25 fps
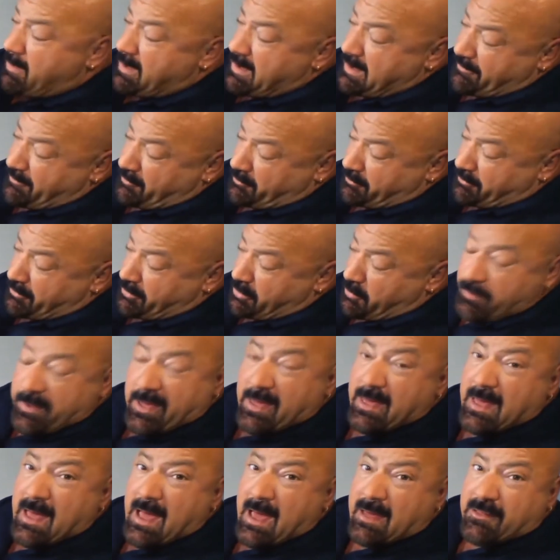either
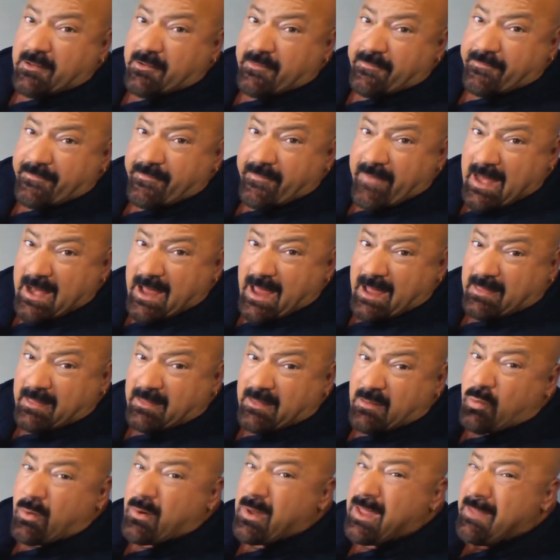UPS or
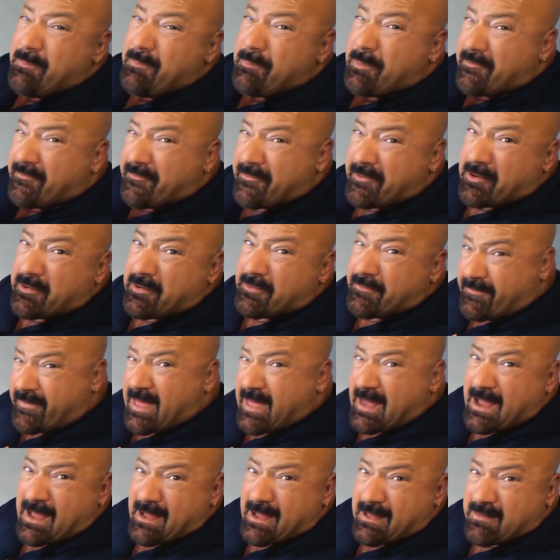FedEx. We prefer
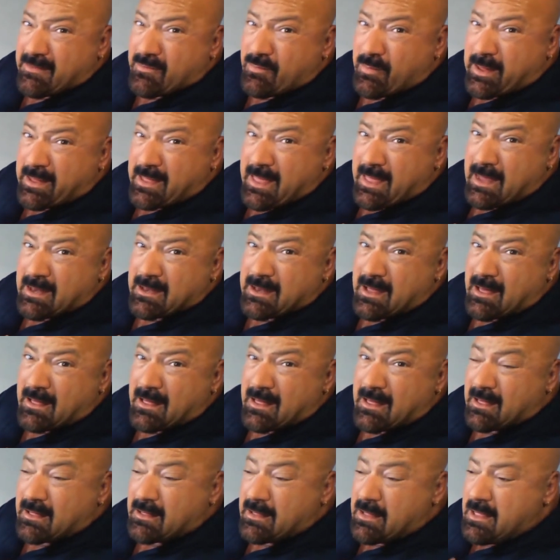FedEx. We get
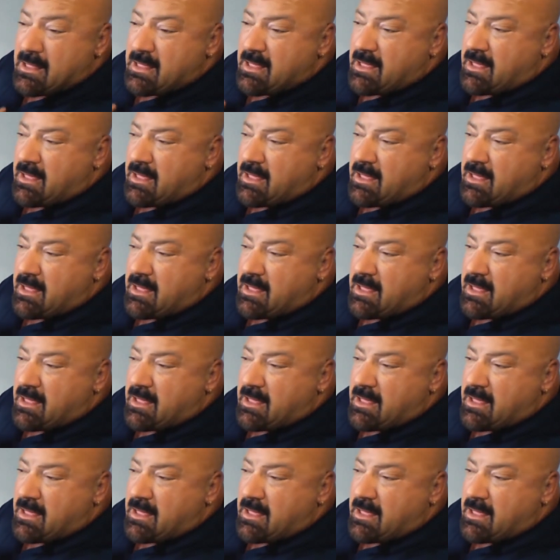a